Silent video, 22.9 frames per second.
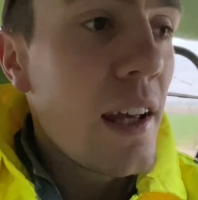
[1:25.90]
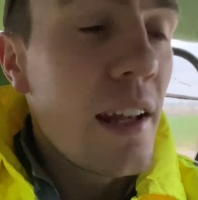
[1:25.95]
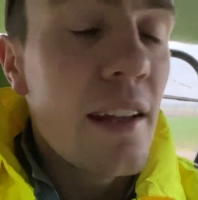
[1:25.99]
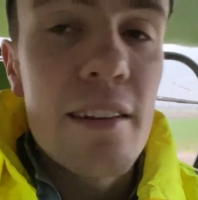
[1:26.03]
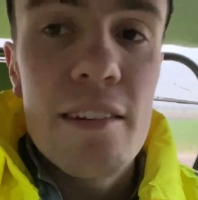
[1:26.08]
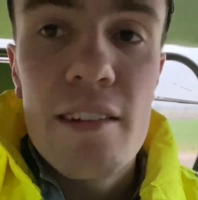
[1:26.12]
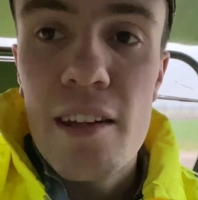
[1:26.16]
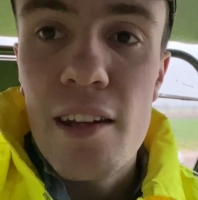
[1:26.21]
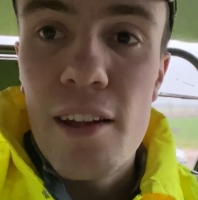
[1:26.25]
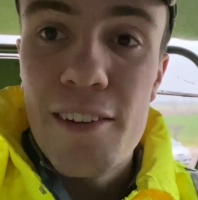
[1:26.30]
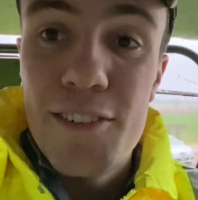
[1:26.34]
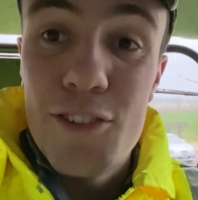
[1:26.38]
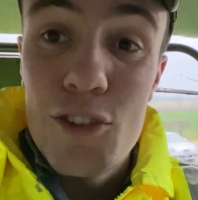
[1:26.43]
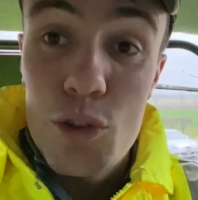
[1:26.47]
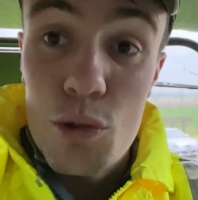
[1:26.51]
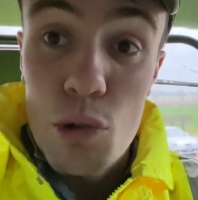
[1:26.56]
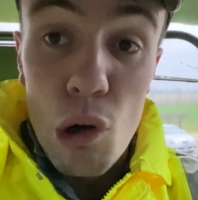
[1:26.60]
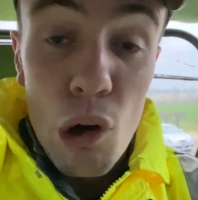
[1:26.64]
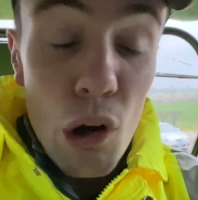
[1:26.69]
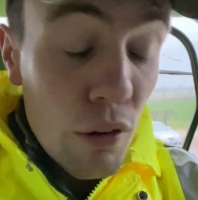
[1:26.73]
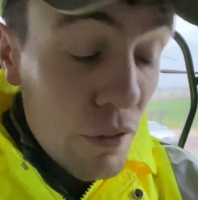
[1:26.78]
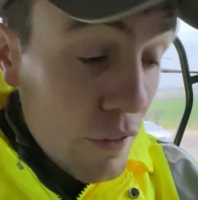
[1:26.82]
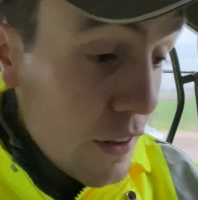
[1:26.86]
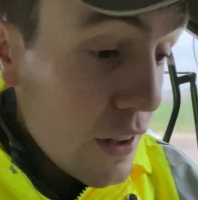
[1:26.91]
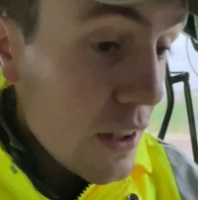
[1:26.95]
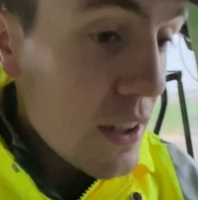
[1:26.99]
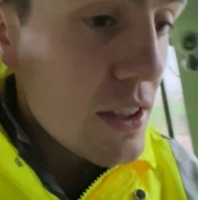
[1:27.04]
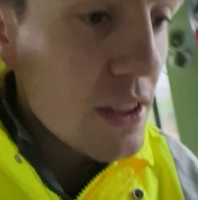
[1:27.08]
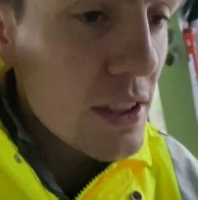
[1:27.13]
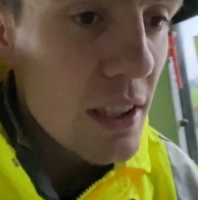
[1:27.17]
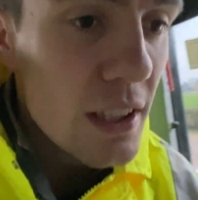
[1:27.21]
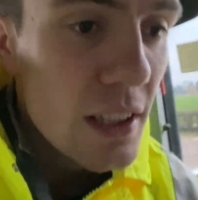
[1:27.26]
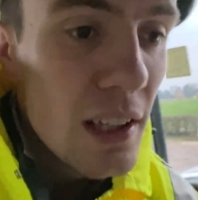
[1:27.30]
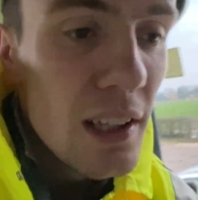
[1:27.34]
into the new
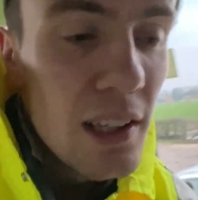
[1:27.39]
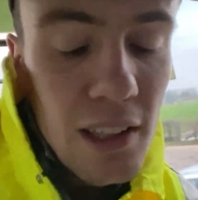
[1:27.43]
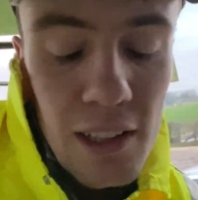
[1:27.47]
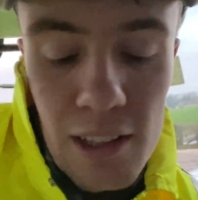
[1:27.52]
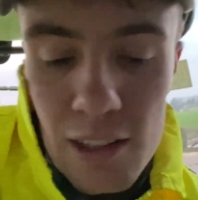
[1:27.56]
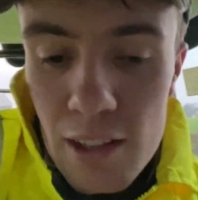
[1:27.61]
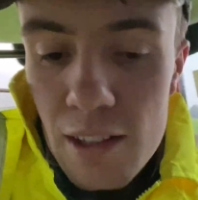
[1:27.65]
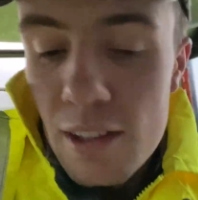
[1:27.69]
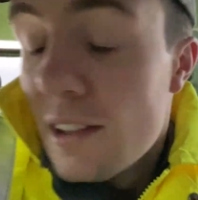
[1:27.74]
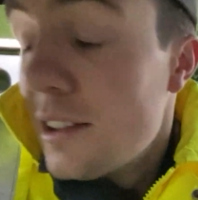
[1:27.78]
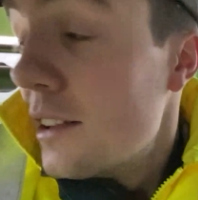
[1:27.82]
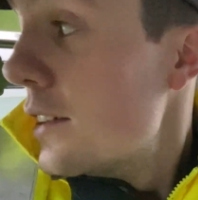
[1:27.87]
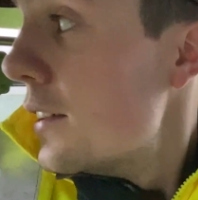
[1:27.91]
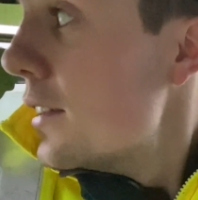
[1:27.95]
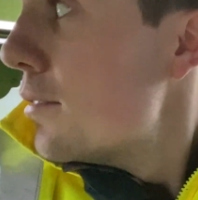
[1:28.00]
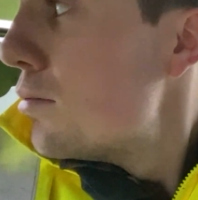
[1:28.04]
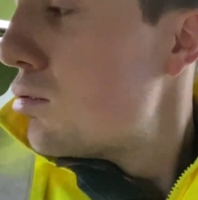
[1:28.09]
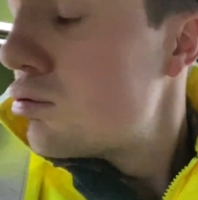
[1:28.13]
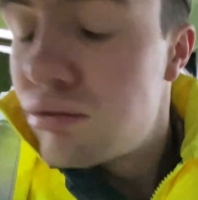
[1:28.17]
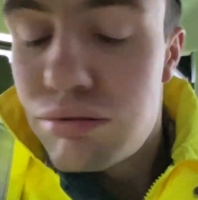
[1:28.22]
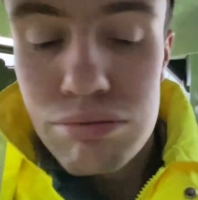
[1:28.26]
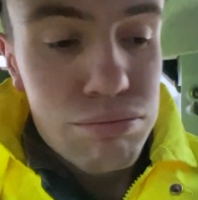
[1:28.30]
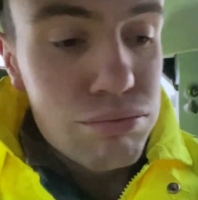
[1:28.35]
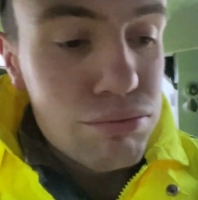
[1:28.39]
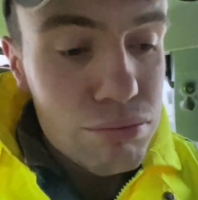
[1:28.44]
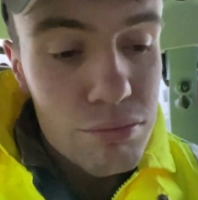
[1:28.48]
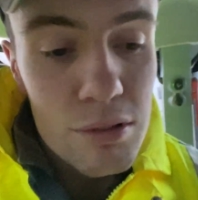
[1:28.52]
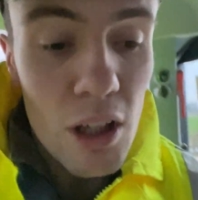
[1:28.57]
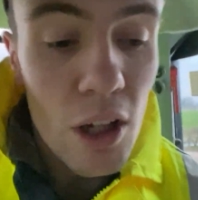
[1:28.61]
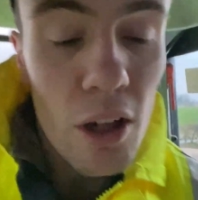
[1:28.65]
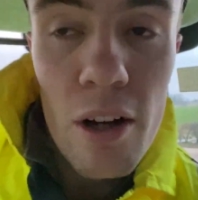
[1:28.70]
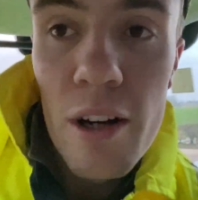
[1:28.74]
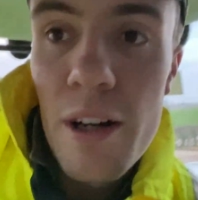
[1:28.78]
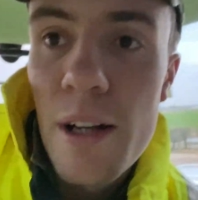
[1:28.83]
office.
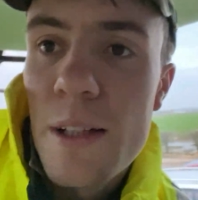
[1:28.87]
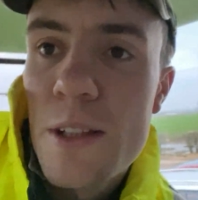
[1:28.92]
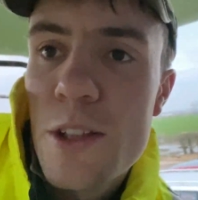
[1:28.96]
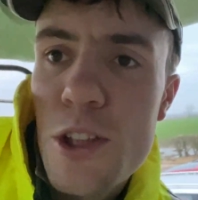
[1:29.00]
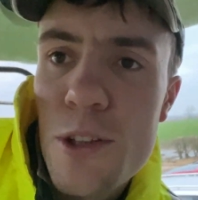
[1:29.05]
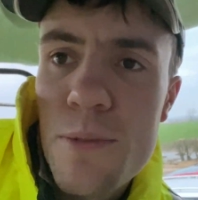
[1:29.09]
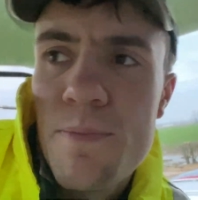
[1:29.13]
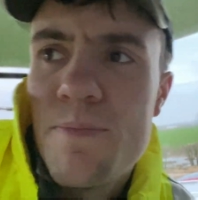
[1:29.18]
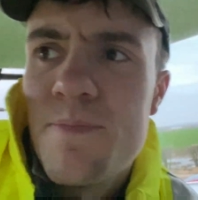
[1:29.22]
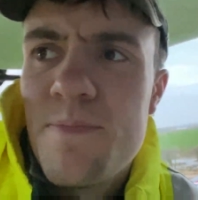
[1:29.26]
Carnage.